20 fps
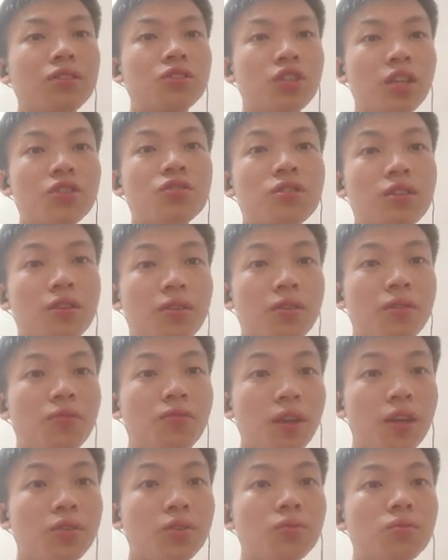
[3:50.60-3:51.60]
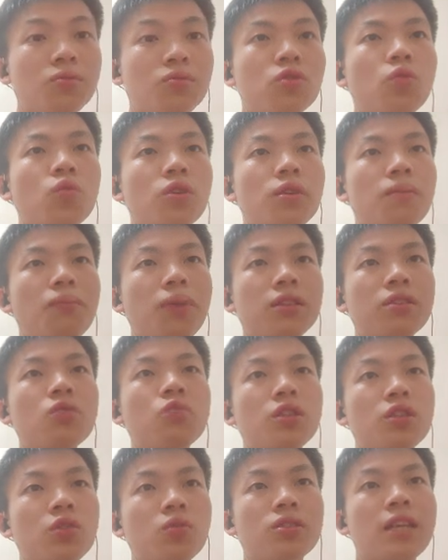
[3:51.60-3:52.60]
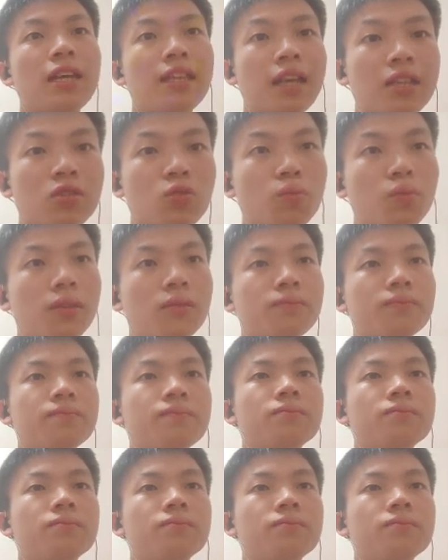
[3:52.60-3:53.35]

change the value. So we use enhanced looping.